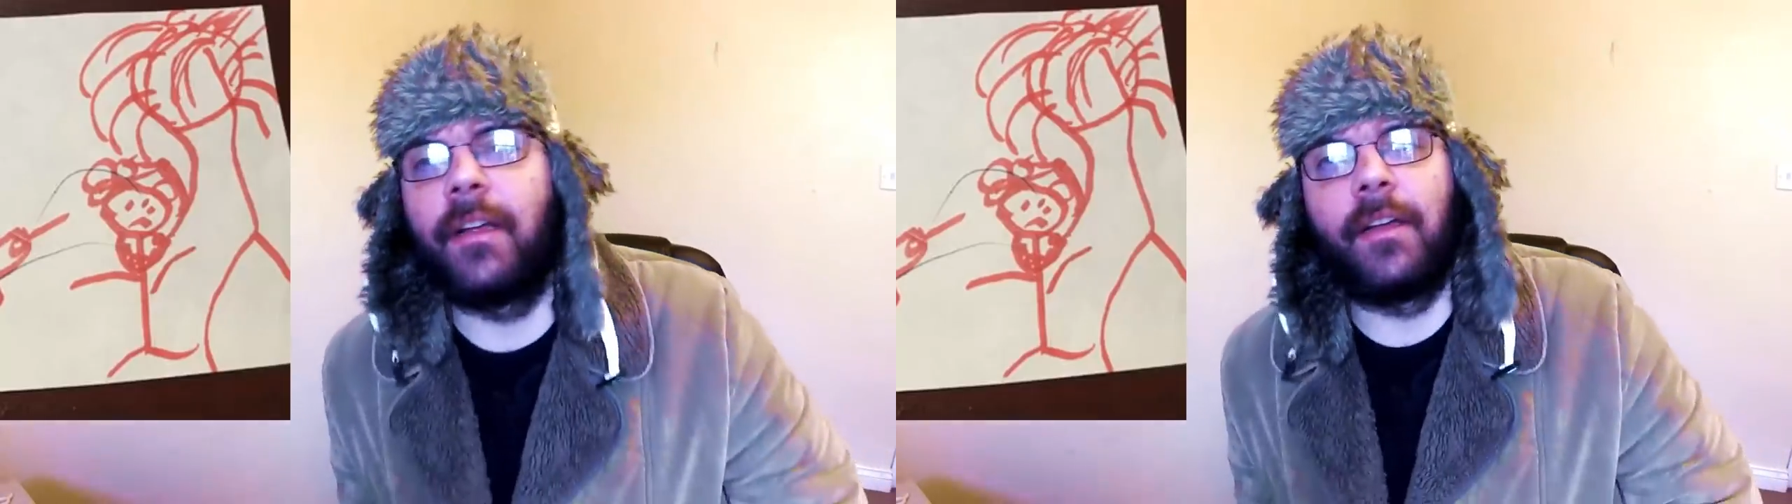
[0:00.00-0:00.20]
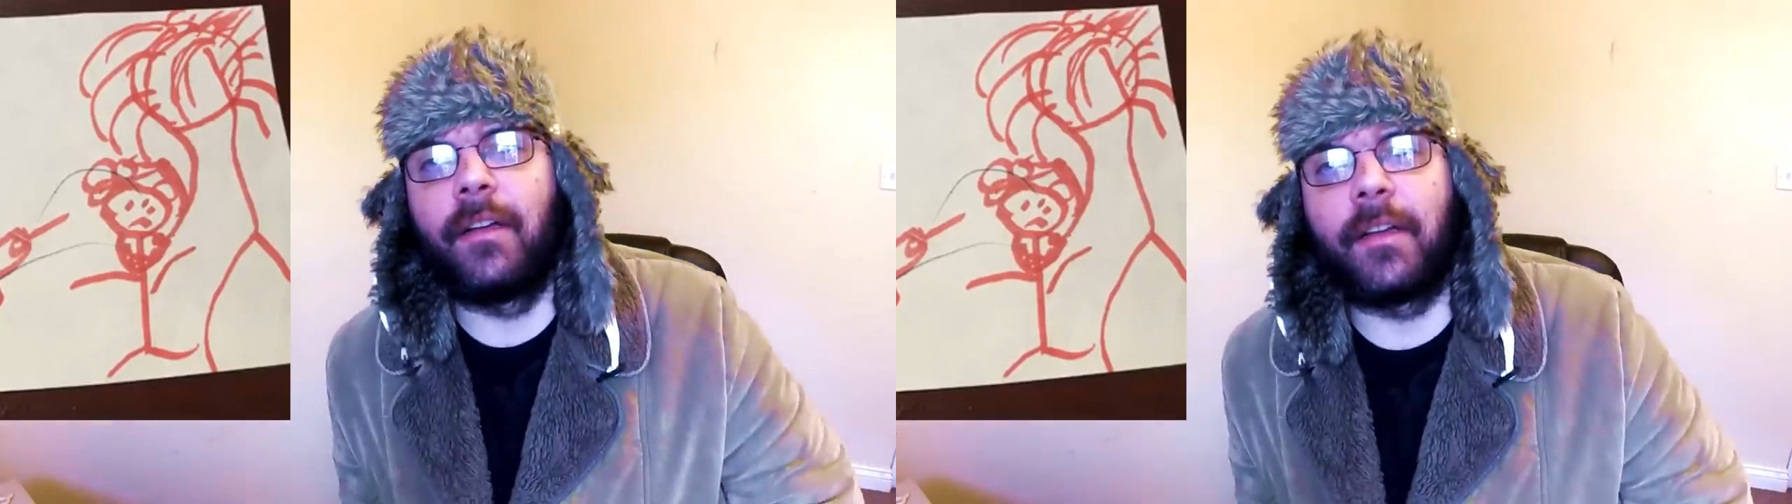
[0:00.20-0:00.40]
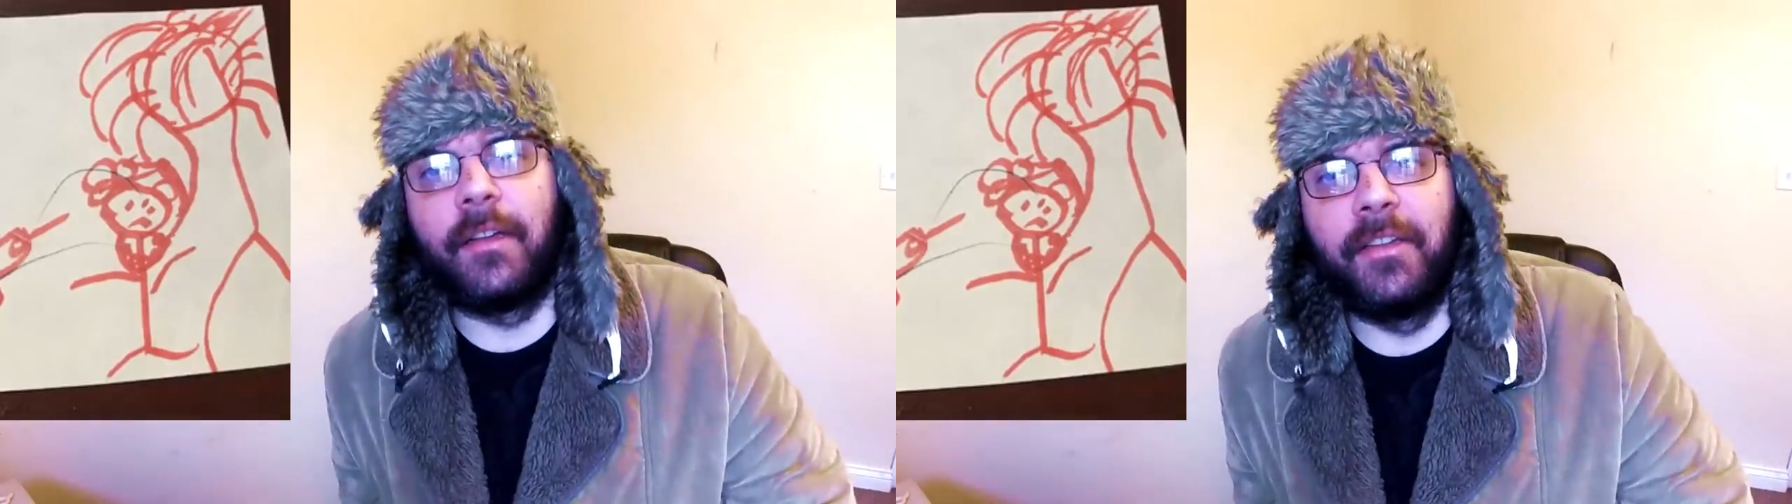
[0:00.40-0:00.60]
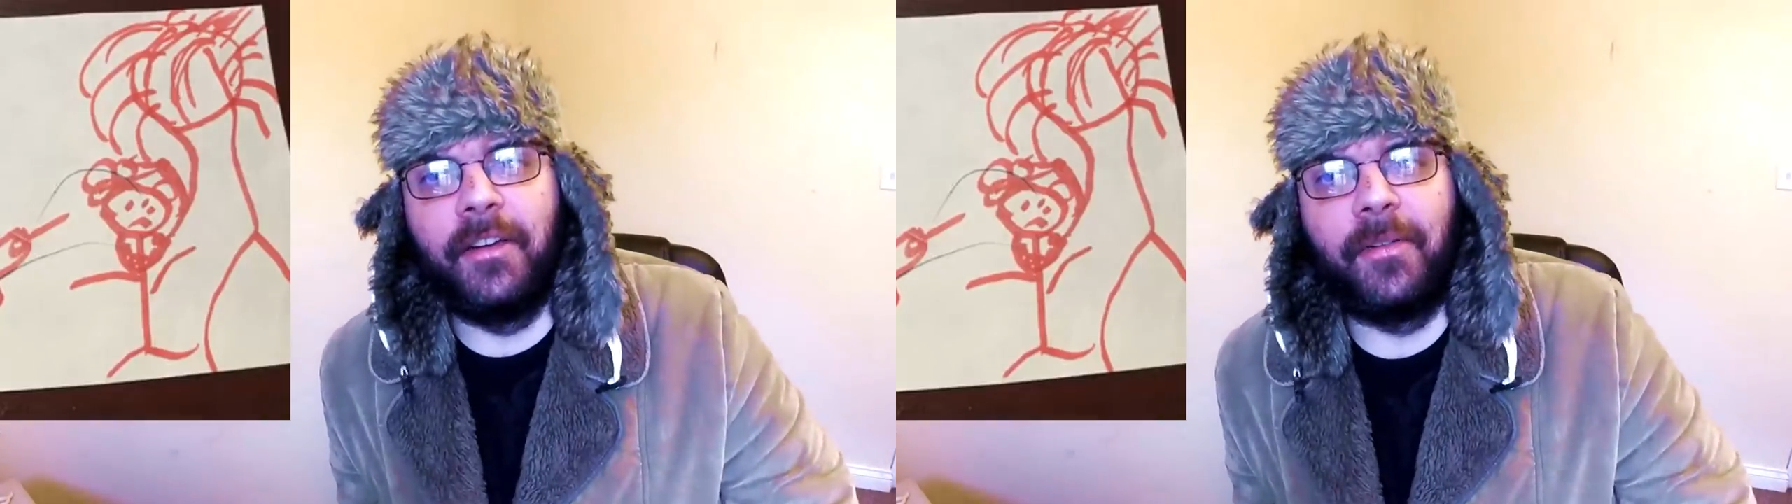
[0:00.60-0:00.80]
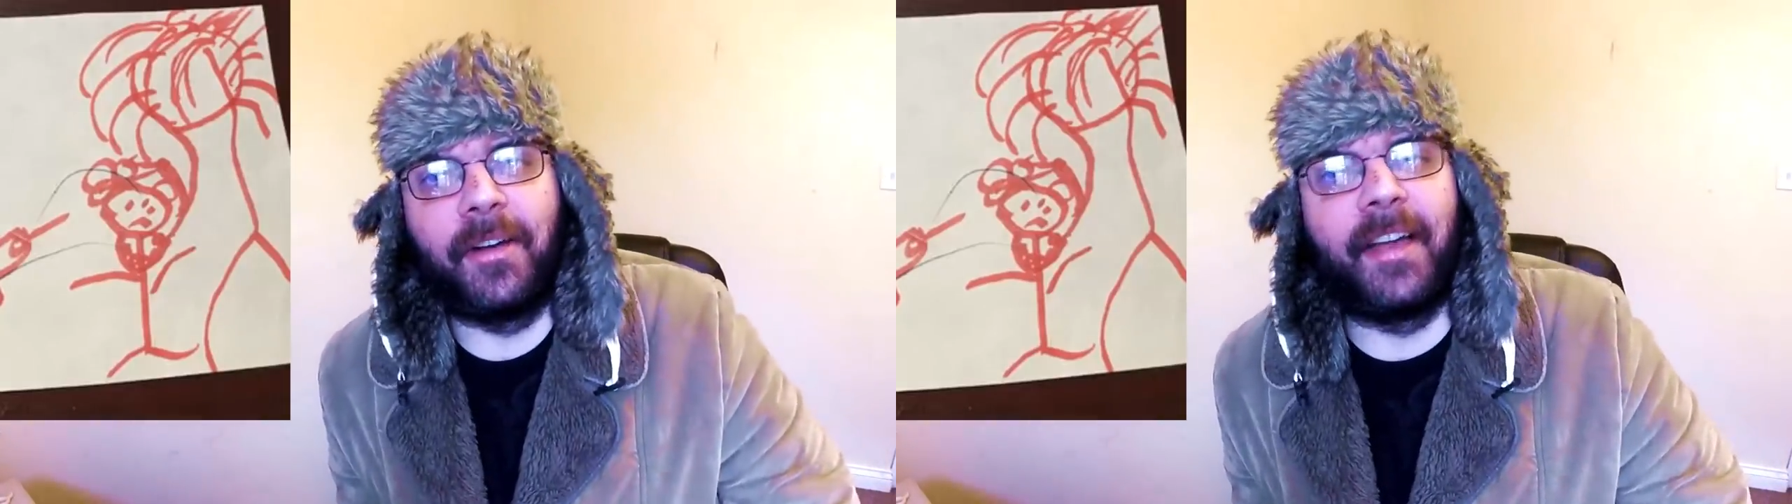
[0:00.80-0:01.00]
I don't
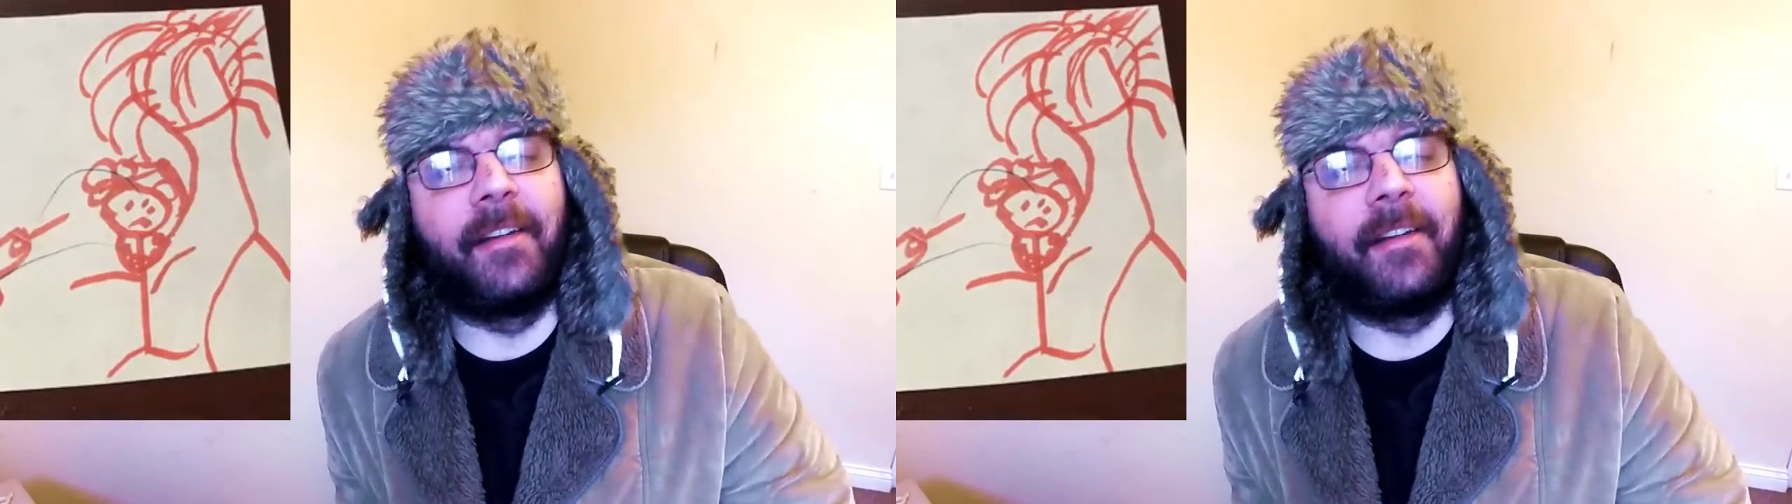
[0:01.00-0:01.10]
know why